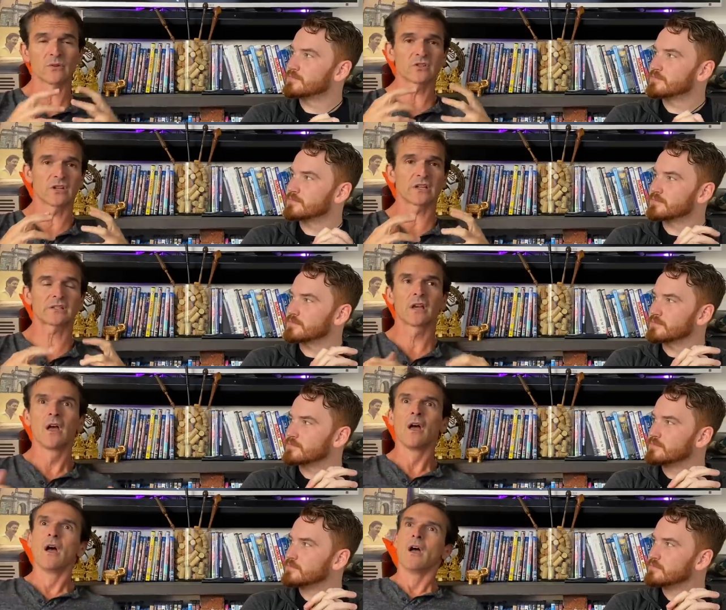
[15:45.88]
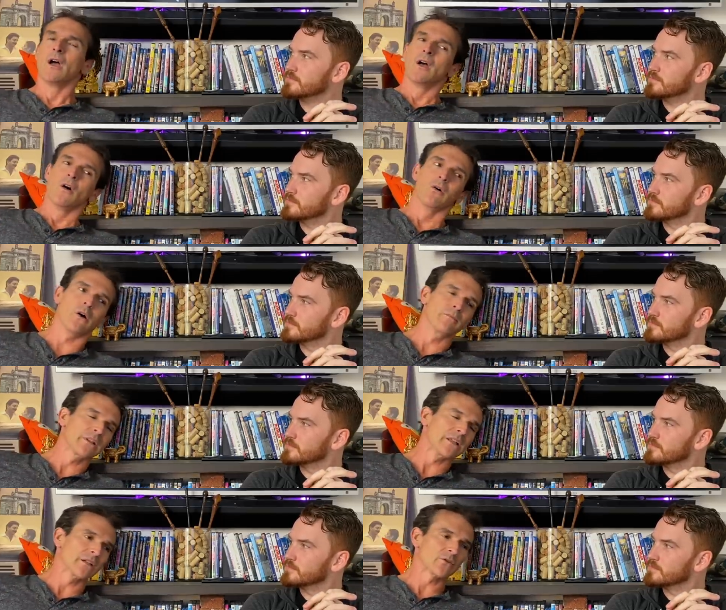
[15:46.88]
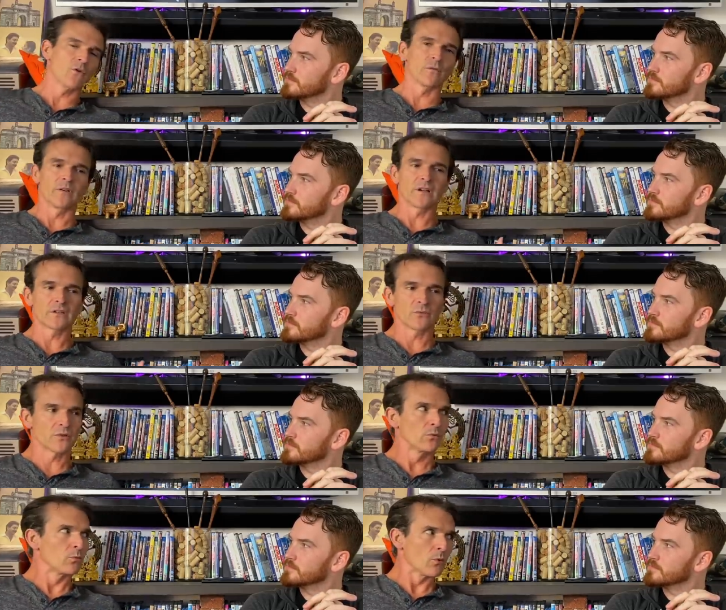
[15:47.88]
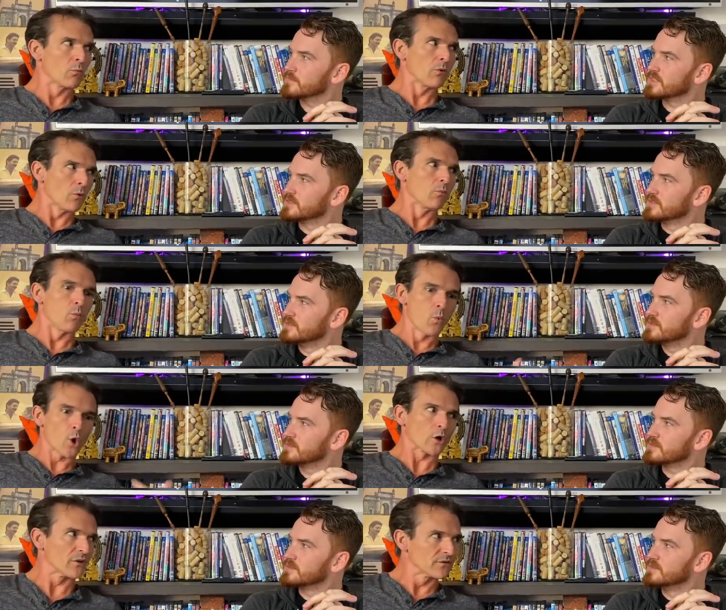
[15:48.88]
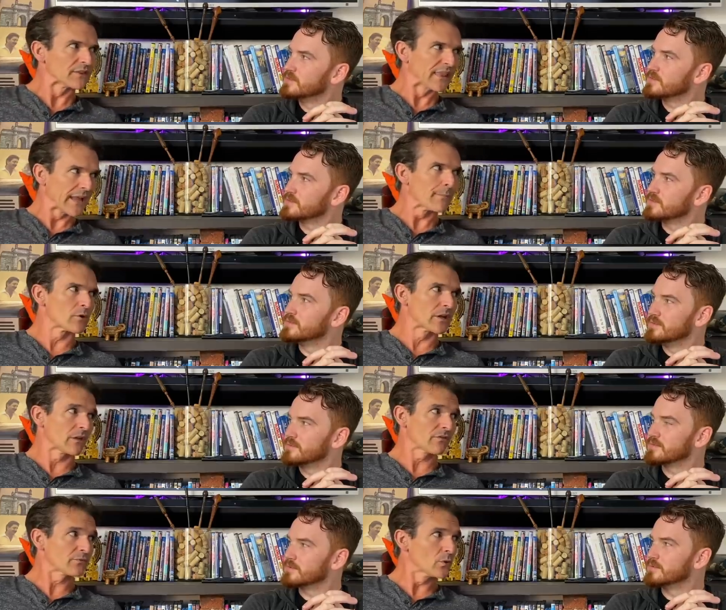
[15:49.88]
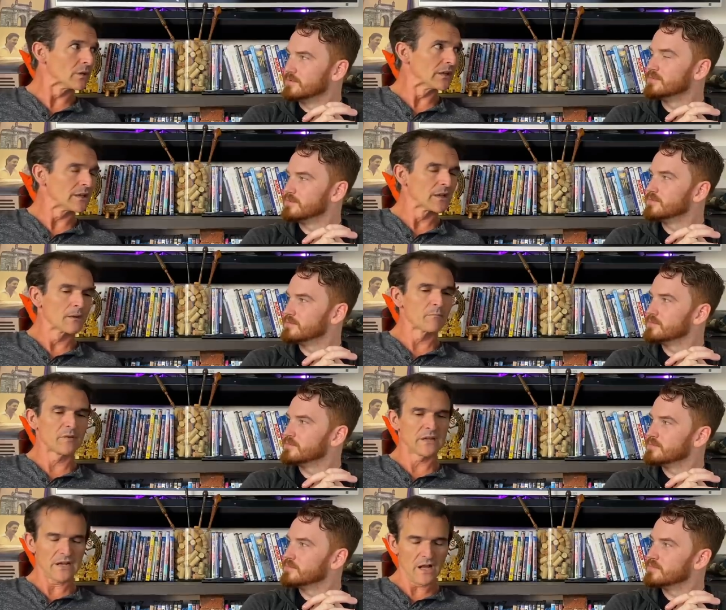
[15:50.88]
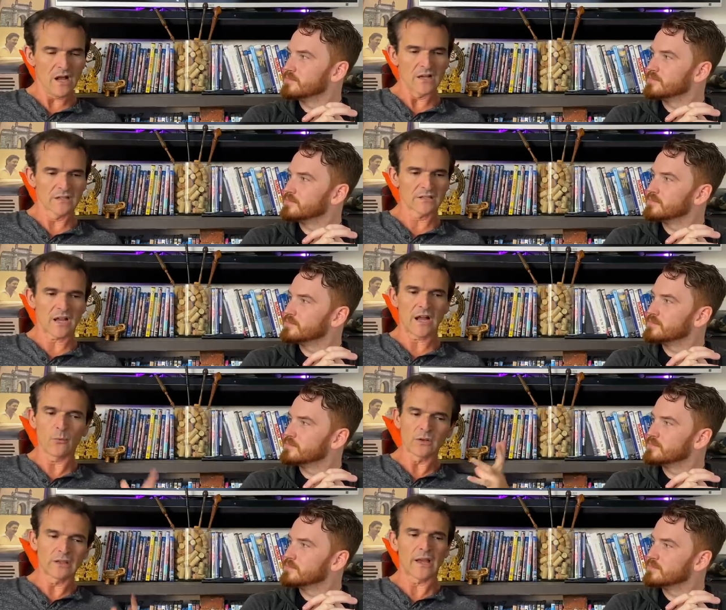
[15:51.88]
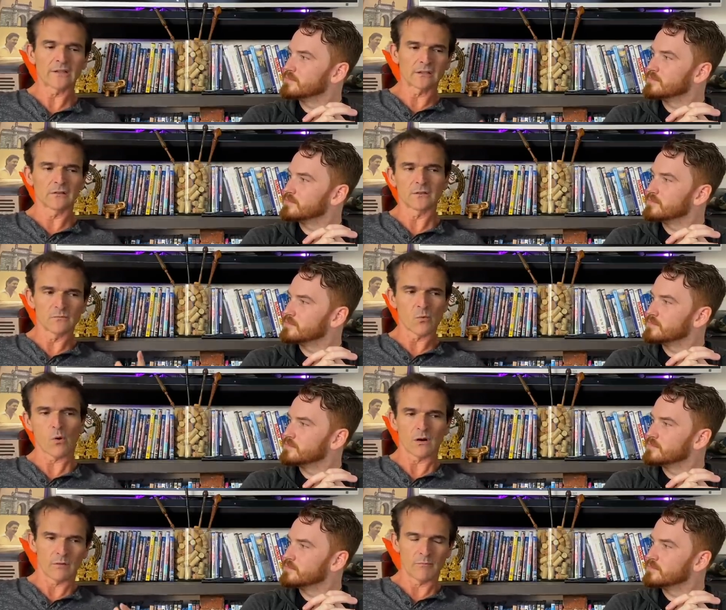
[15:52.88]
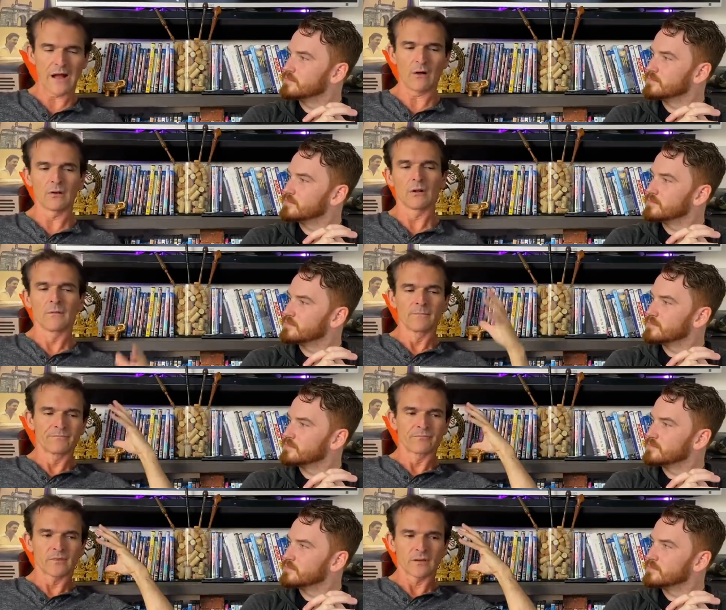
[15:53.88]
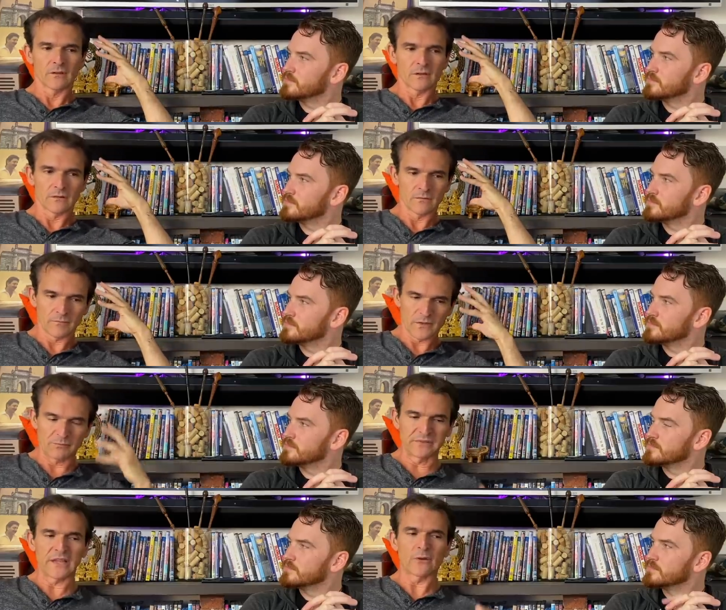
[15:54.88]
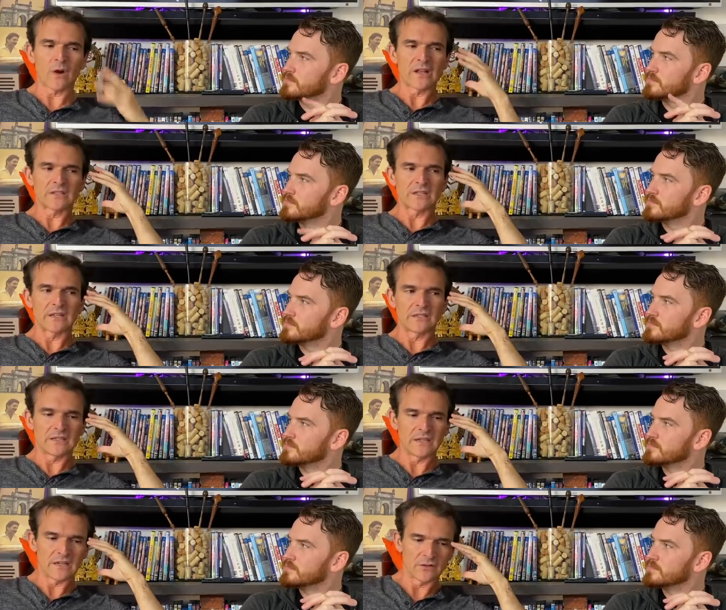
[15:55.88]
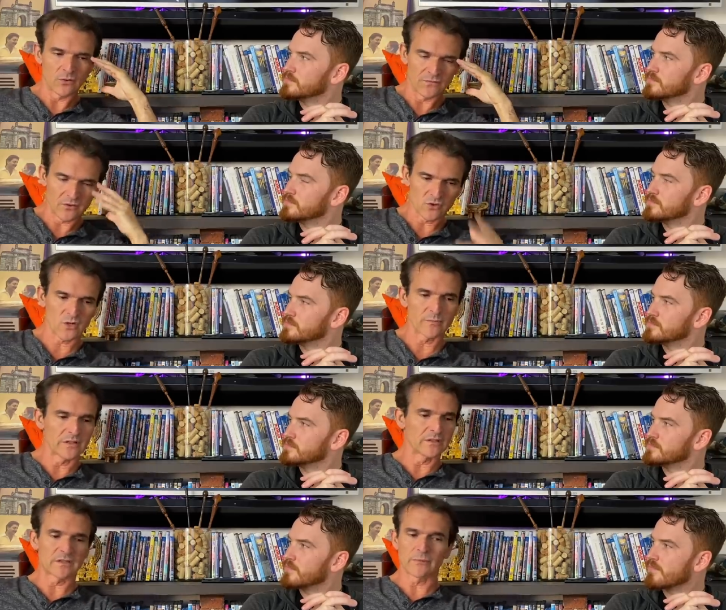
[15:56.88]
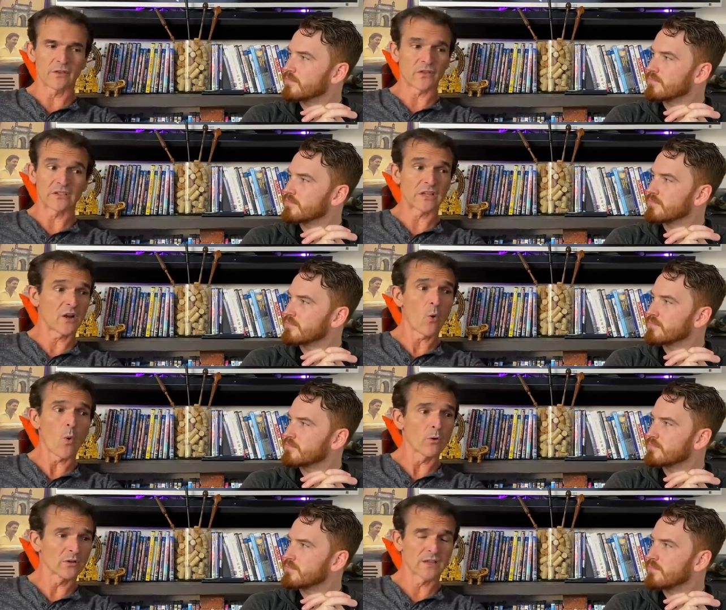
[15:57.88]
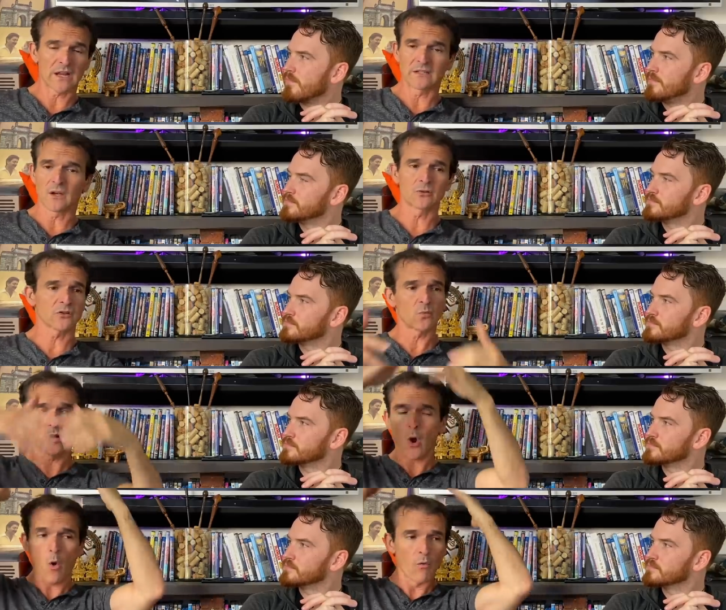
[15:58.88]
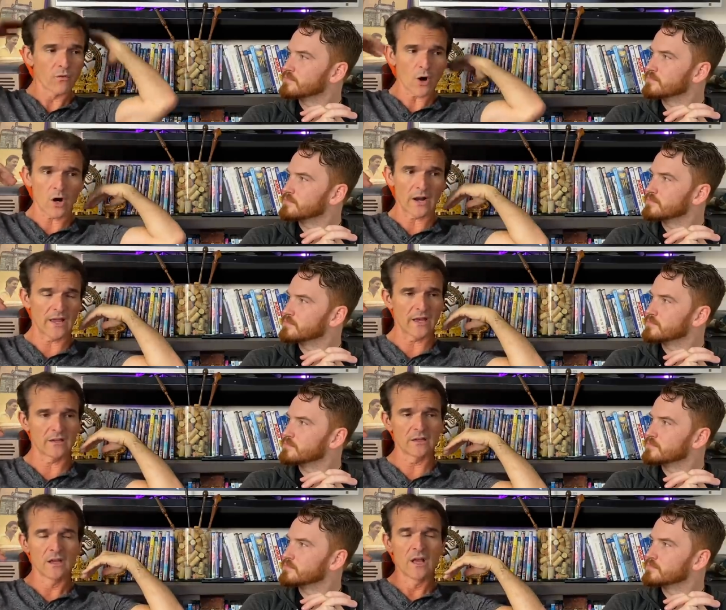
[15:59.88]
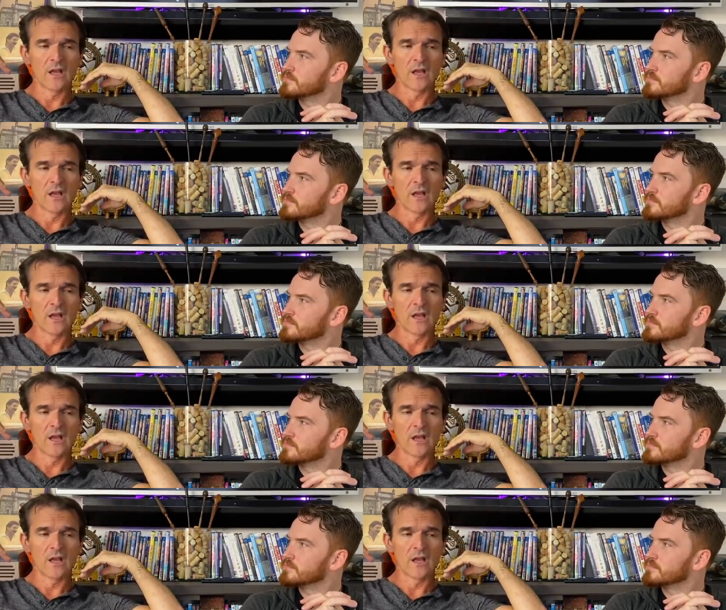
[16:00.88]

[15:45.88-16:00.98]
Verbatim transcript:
Speaker 1: was just, "Oh, I'm glad that's over," because it was a, a, a work of labor to get through it. Because I would like to learn more about the playwrights in India who have contributed some of the things they quoted that I know just went over our head,